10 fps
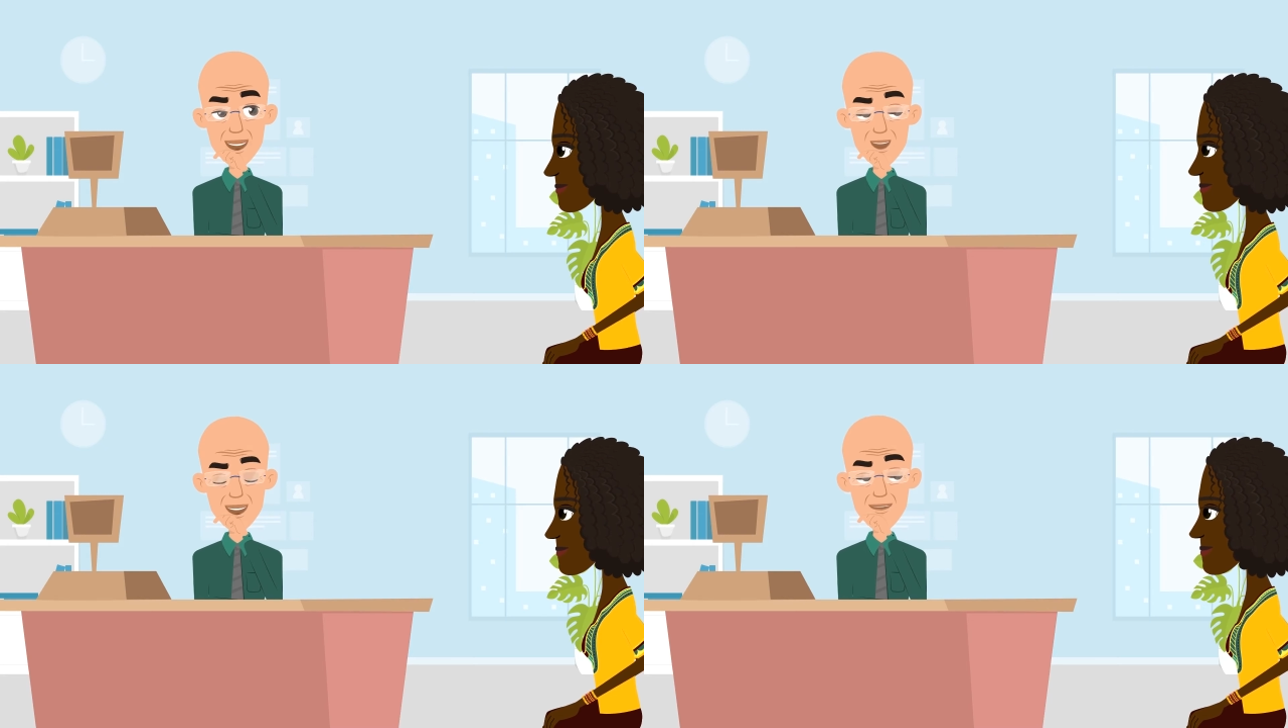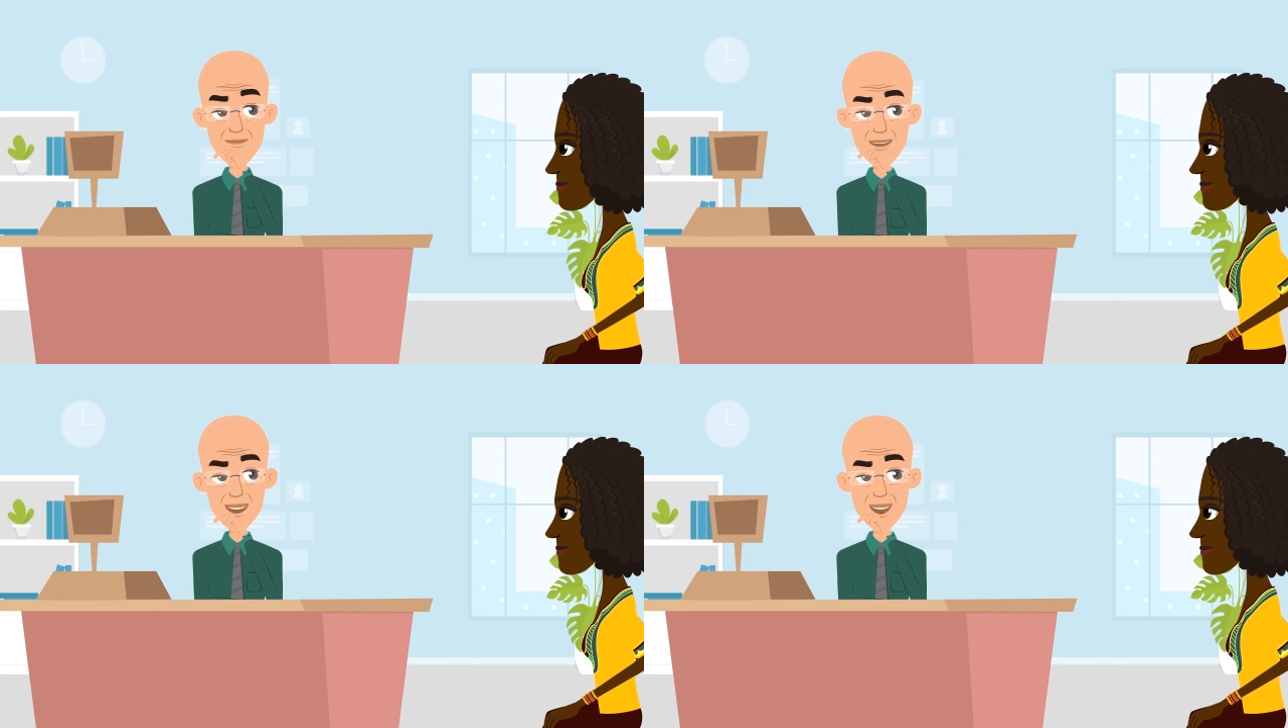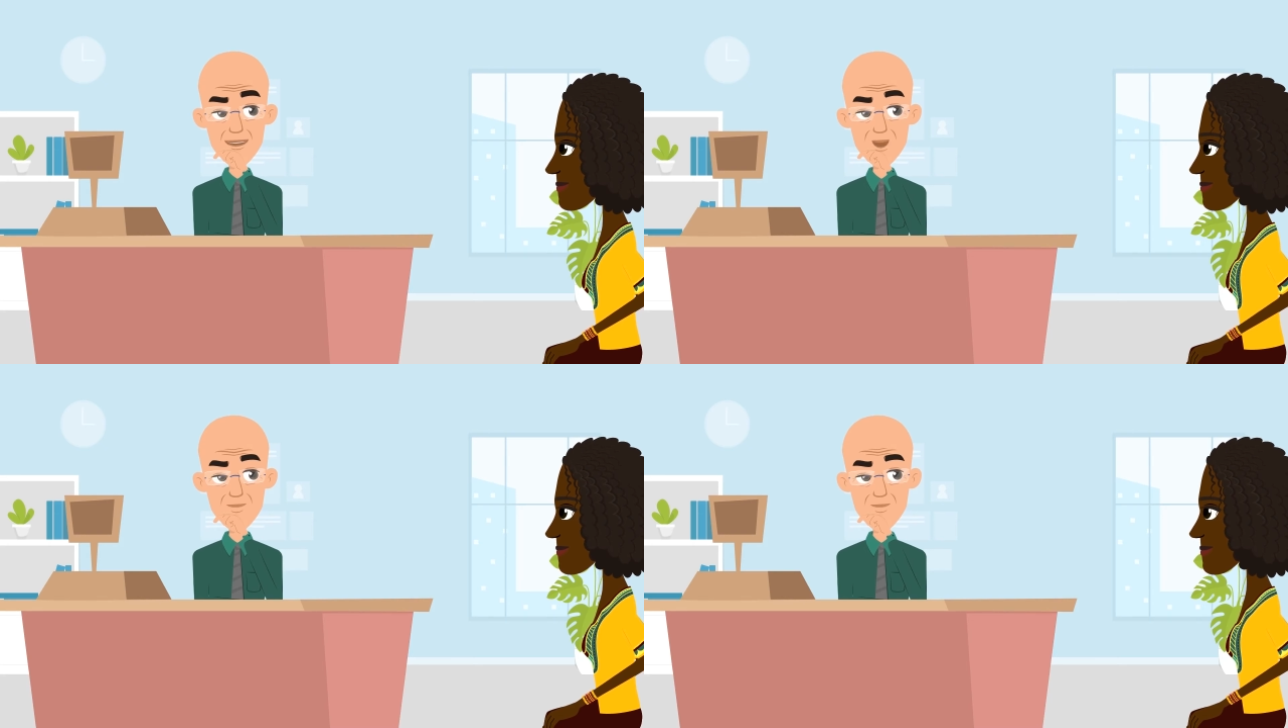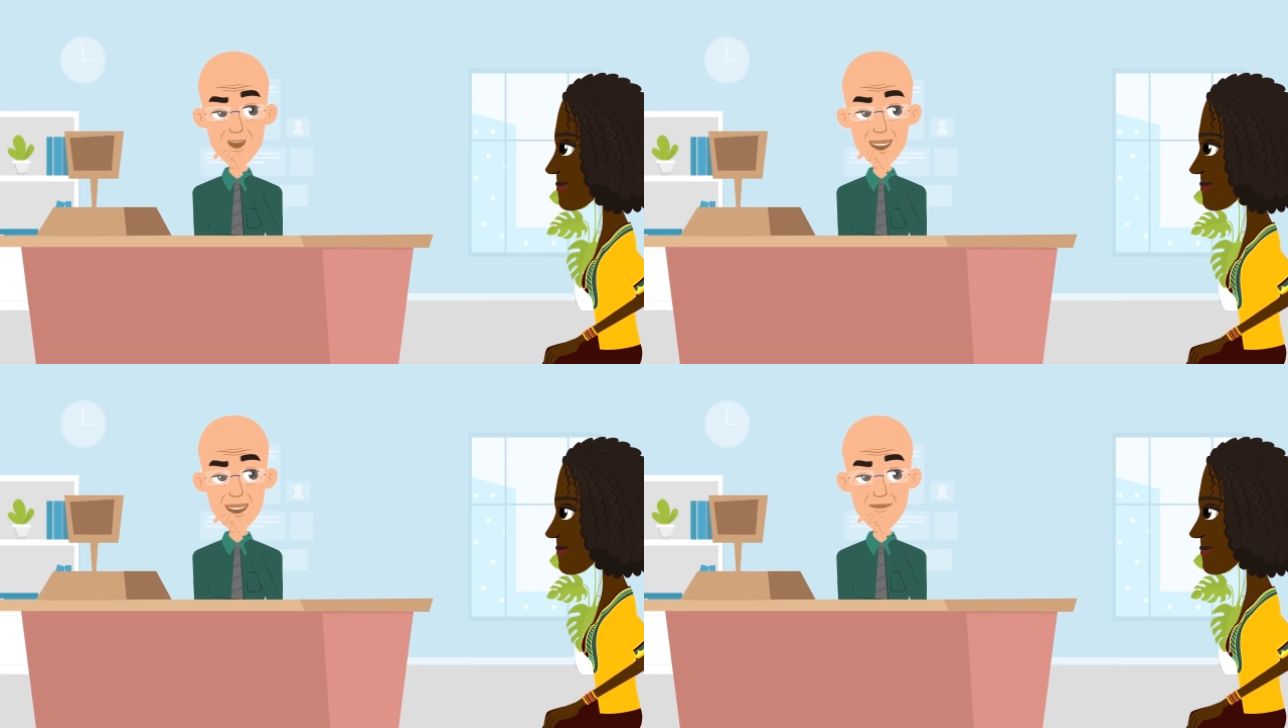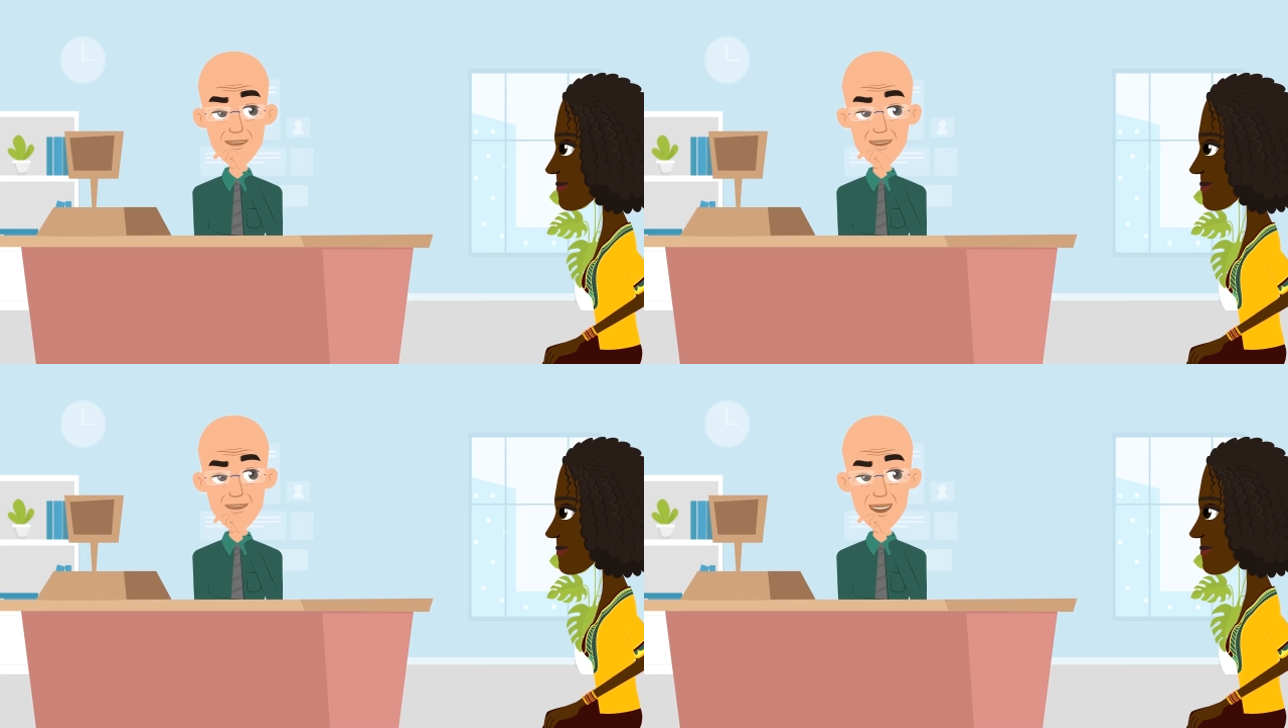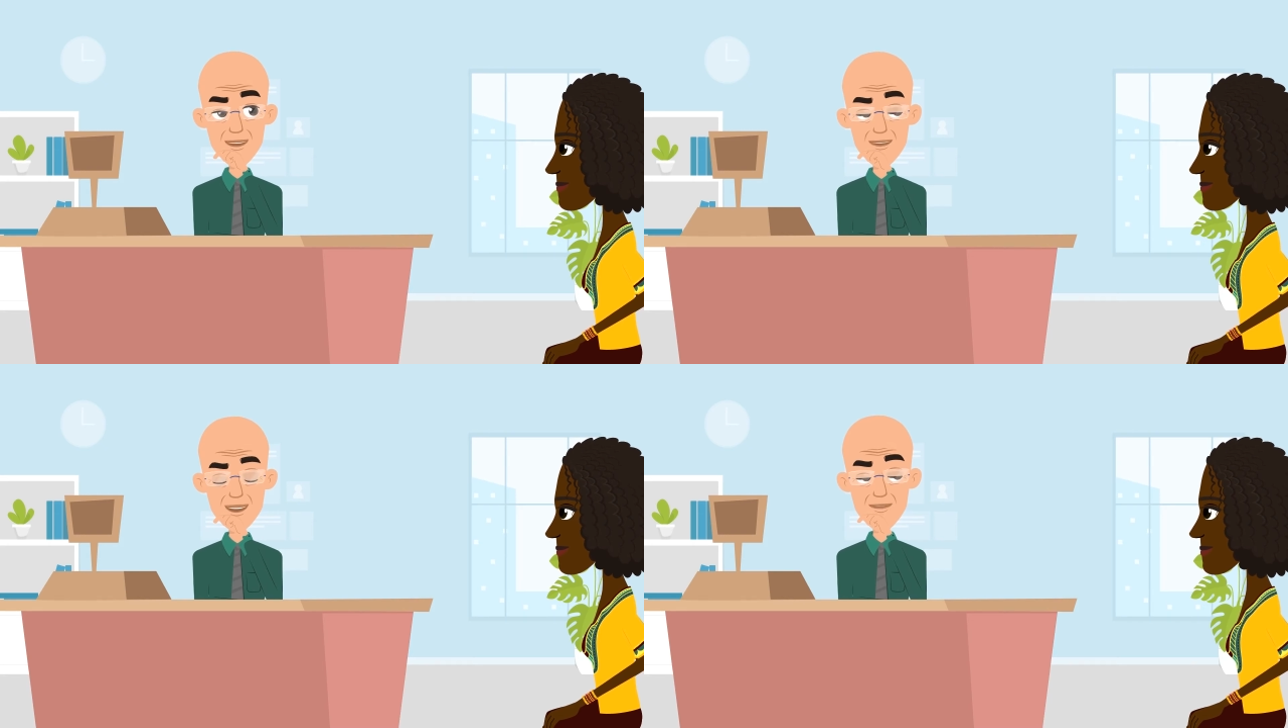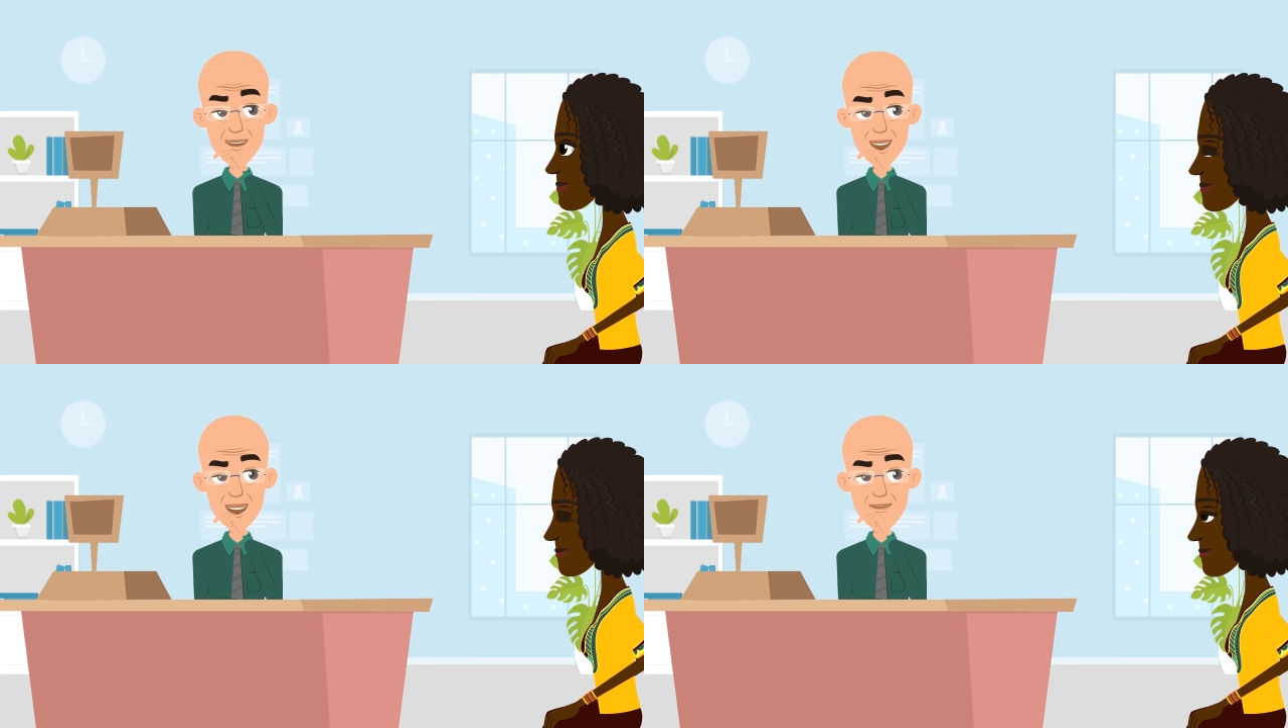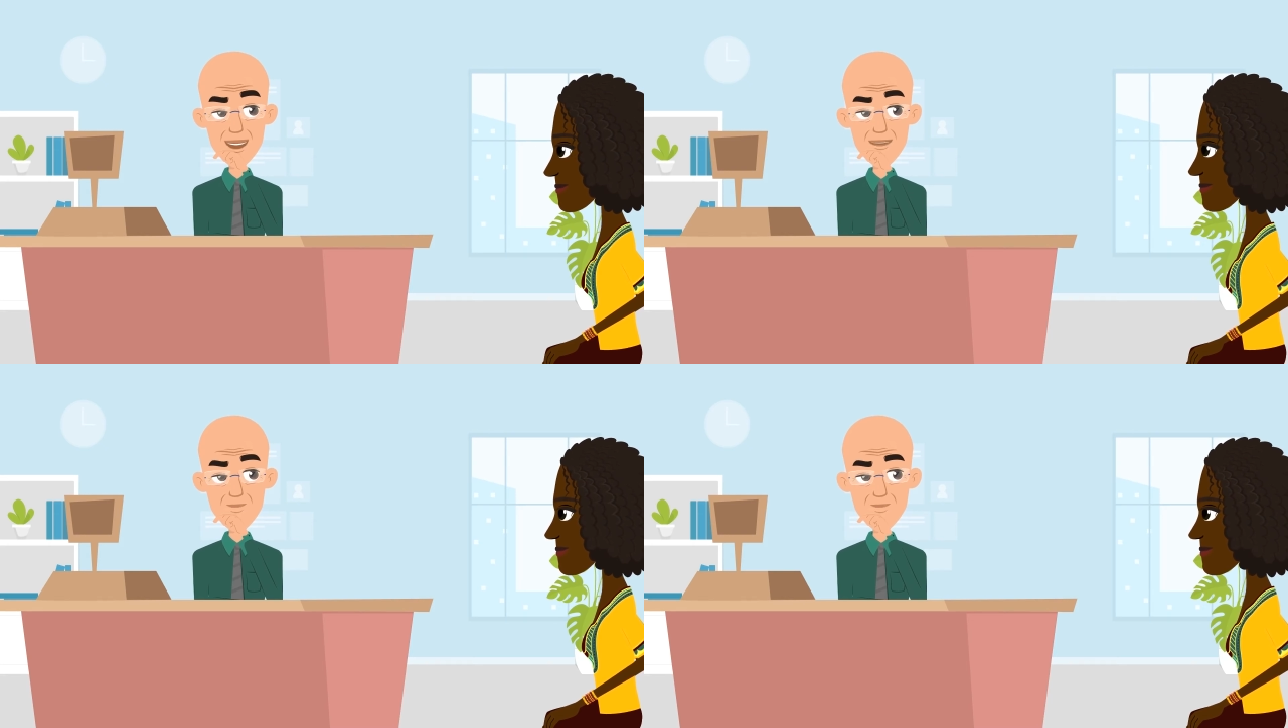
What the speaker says: Now, what do you think about that?